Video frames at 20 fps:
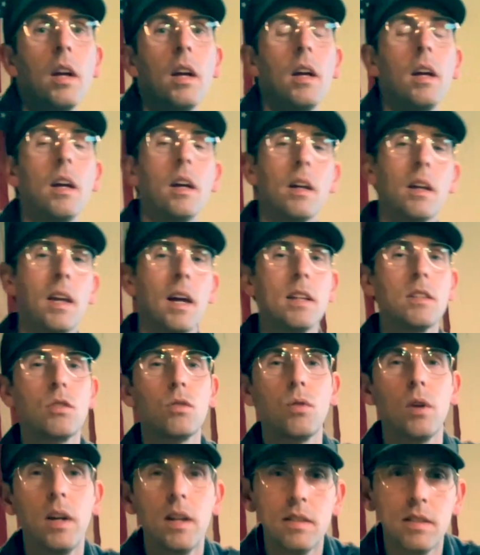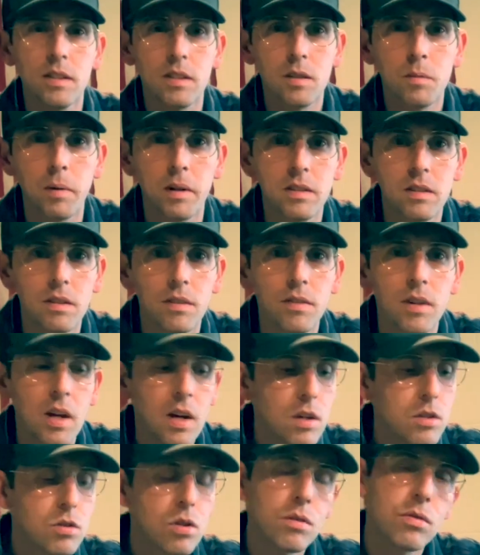It gets crazy expensive.
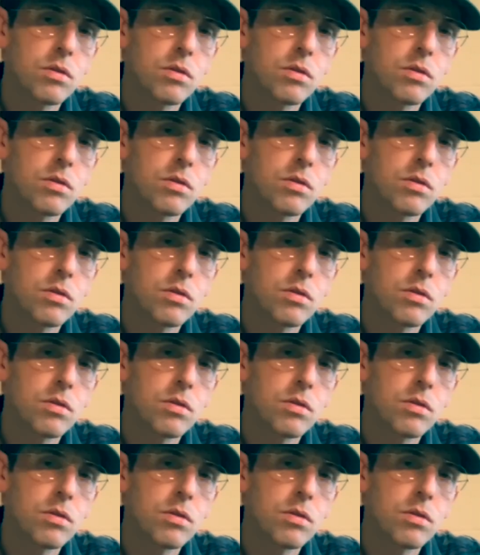So